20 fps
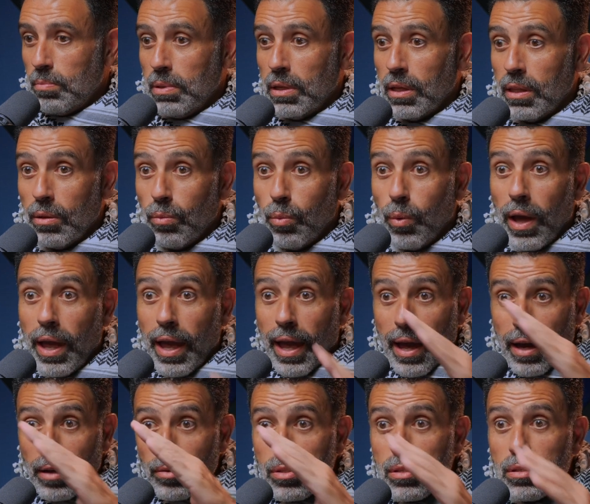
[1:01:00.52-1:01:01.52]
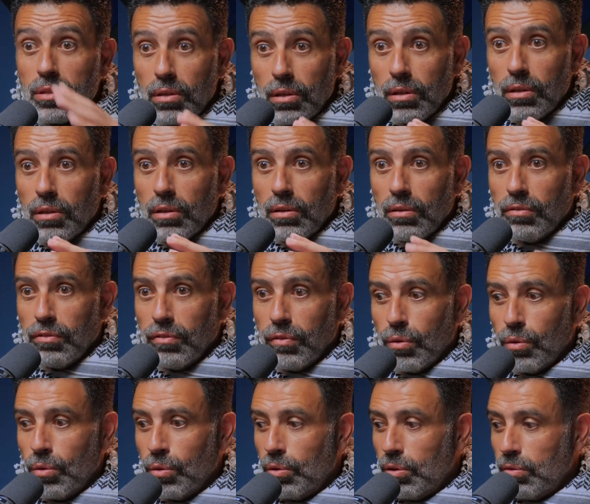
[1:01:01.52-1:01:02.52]
be the warehouse for
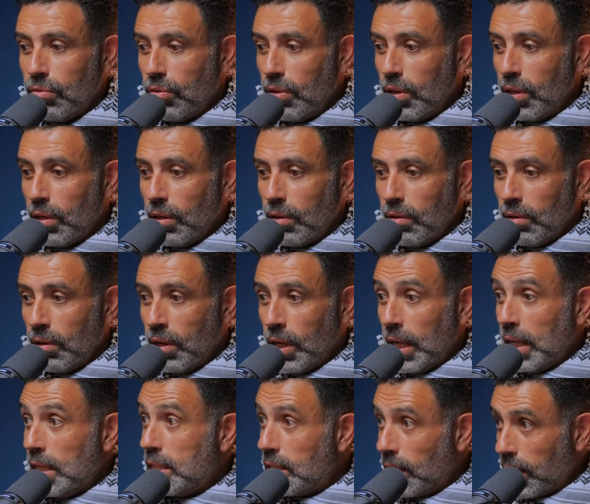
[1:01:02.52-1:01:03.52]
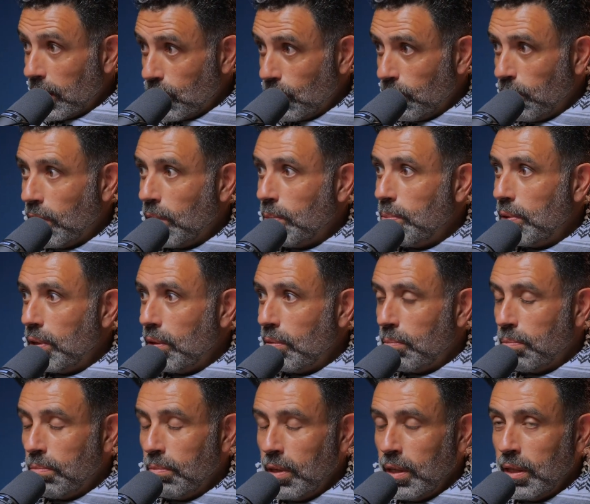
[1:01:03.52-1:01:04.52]
all of the intellectual
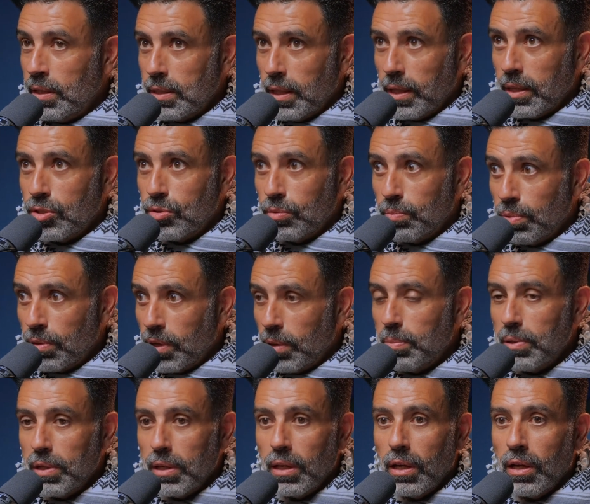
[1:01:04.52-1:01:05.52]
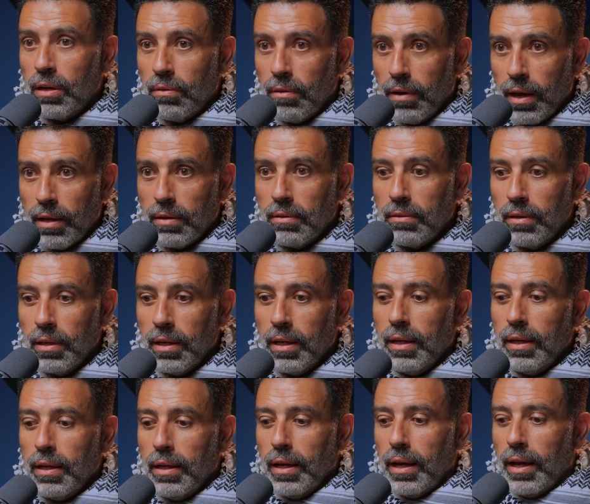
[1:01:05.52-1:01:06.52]
property around
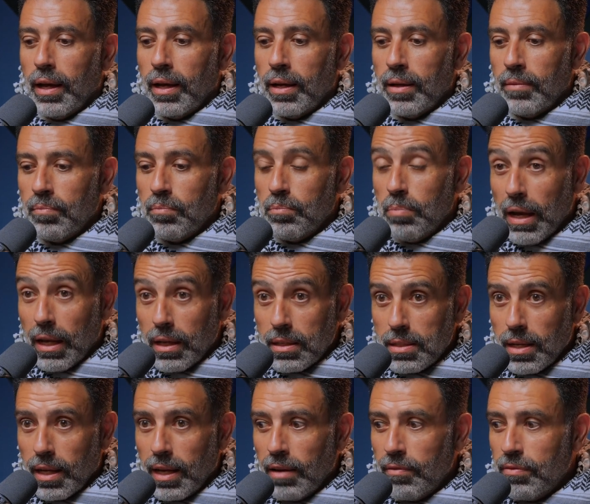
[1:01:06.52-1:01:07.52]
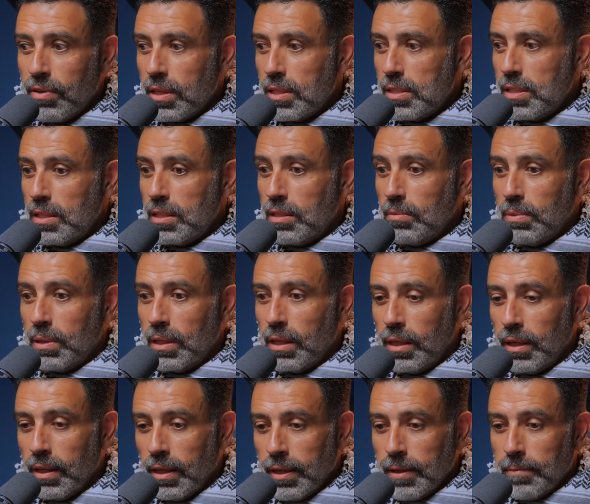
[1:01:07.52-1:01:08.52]
Palestine advocacy, to
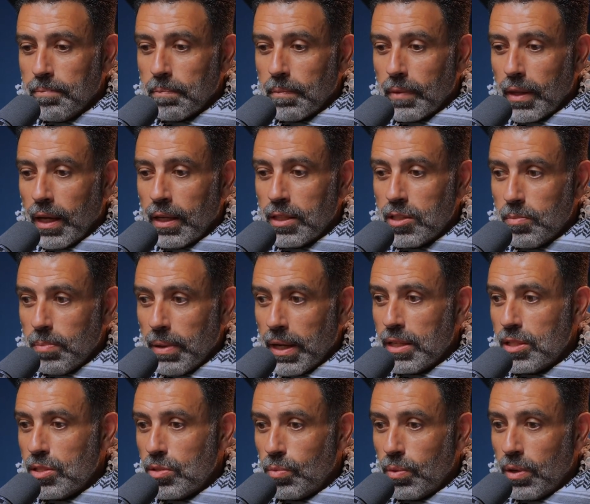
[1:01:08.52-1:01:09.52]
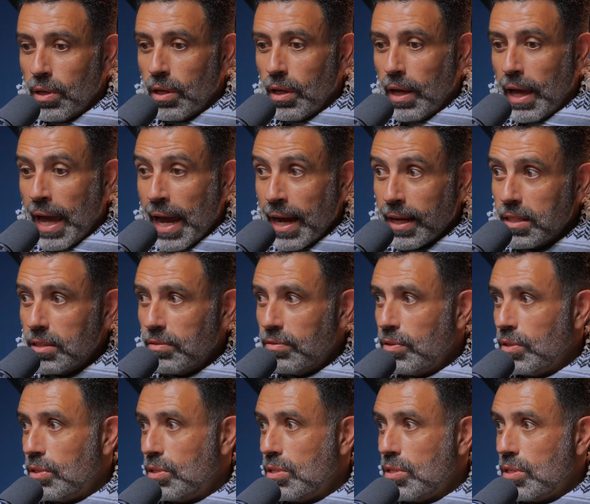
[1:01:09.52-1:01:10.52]
be a space where
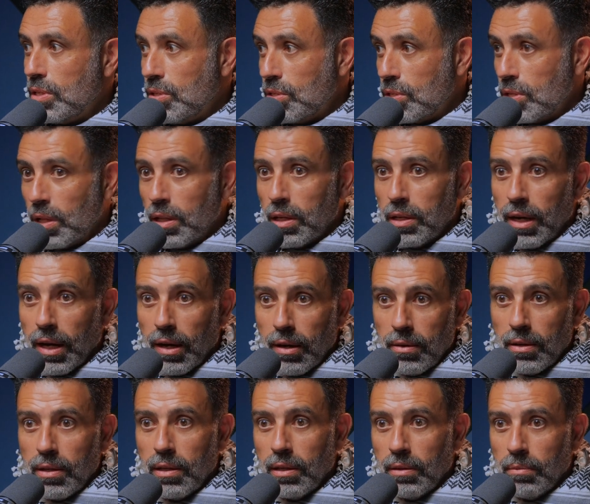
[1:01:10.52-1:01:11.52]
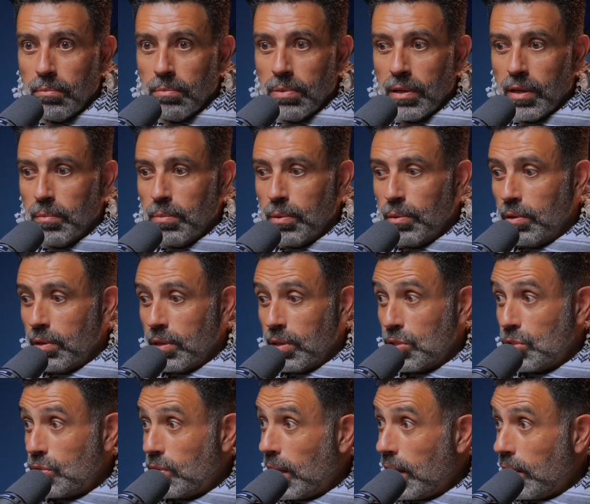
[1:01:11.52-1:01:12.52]
activists and solidarity people and
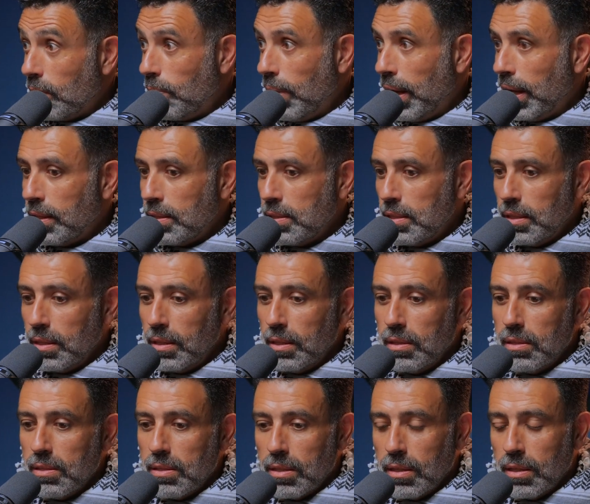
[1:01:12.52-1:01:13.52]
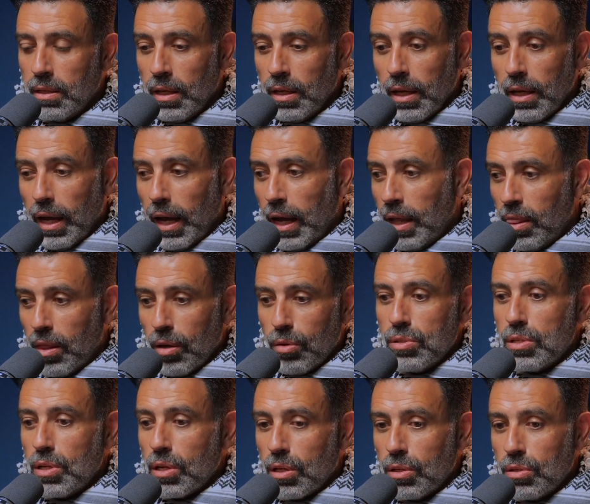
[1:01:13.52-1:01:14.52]
Australian Palestinians and
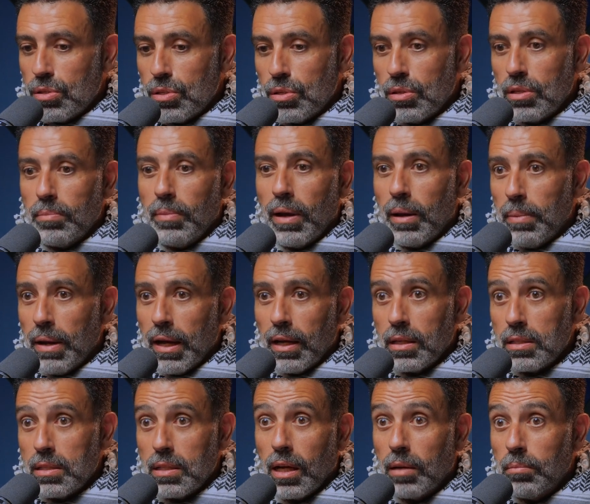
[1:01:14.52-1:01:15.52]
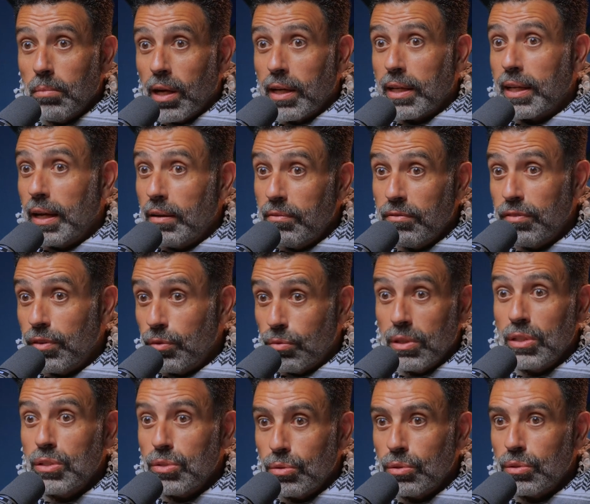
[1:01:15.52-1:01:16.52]
those that are concerned about Palestine might come for
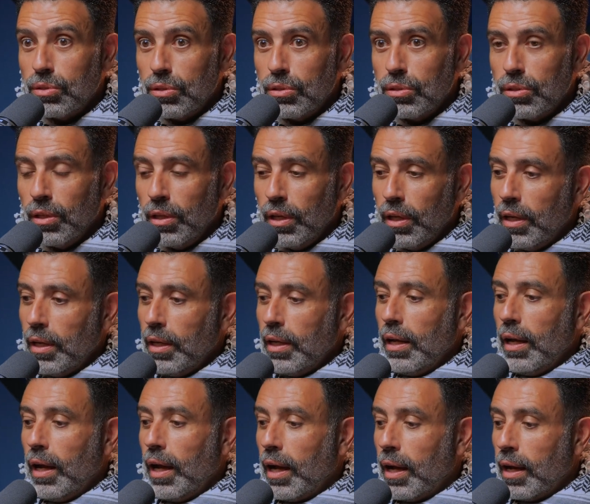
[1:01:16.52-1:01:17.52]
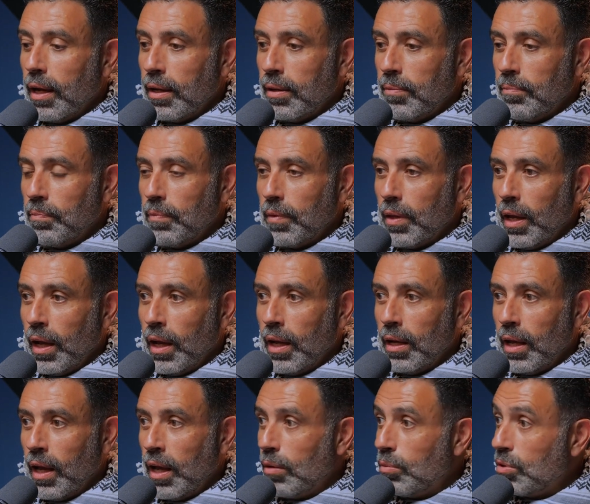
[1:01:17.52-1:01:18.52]
resources. And
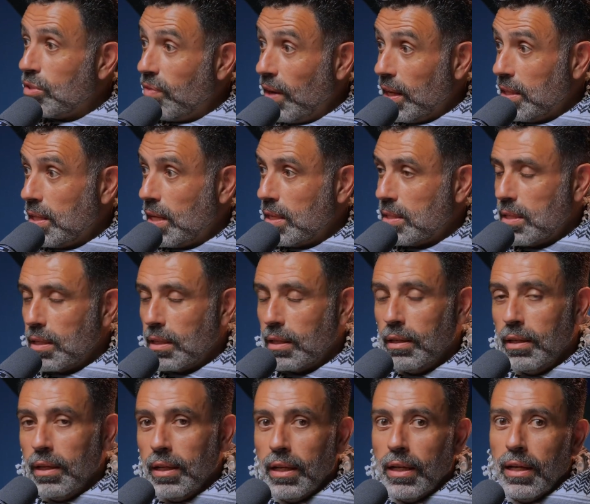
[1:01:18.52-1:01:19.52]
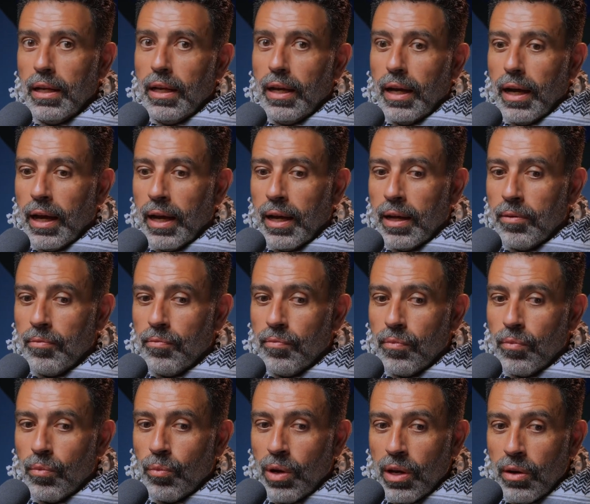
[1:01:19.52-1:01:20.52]
it was fantastic.
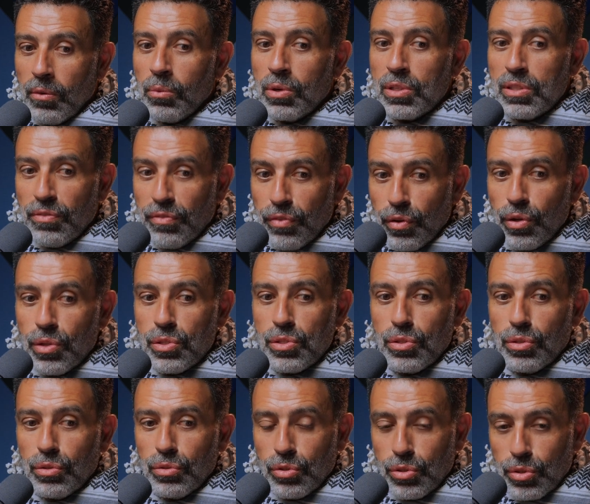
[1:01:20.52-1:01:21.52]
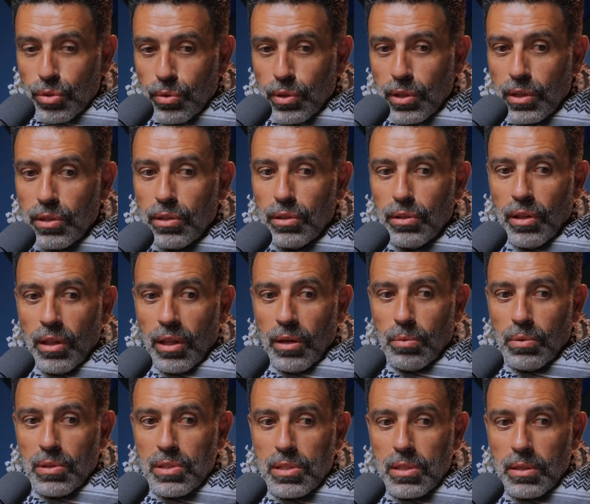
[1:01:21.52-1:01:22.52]
When it was first joined, there
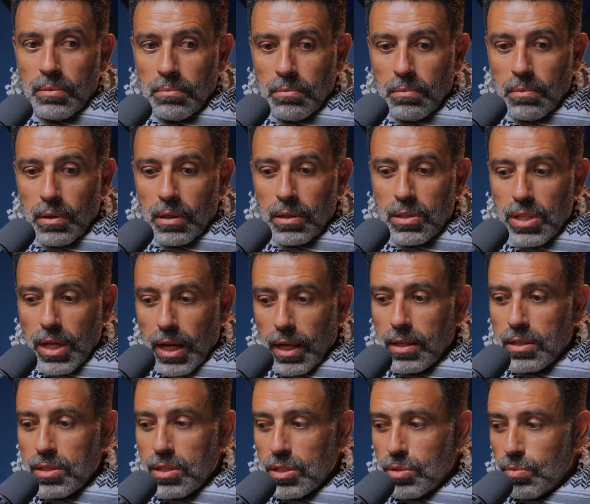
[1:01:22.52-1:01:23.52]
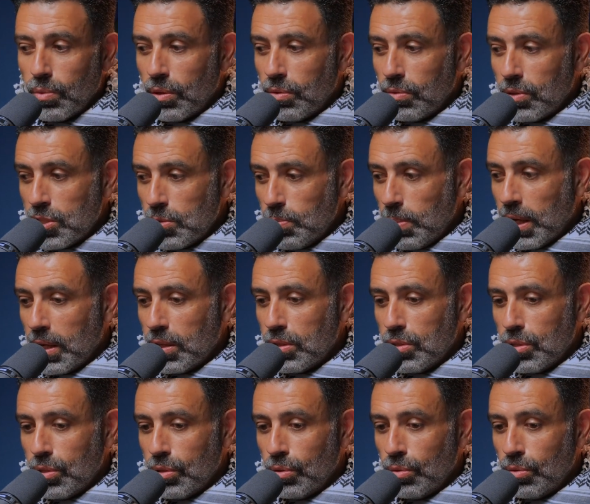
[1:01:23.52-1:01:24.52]
was some challenges with respect
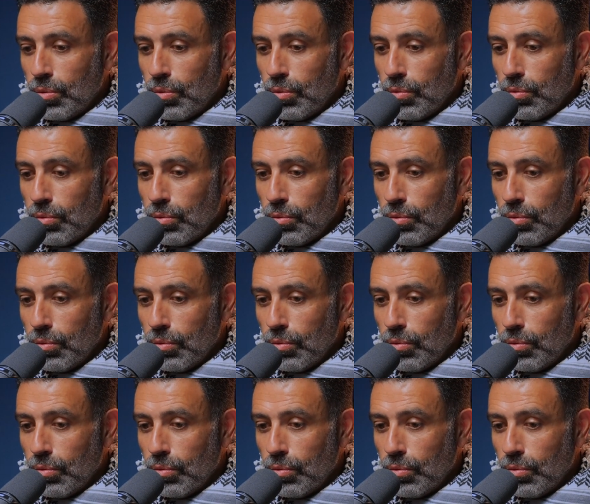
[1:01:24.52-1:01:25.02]
to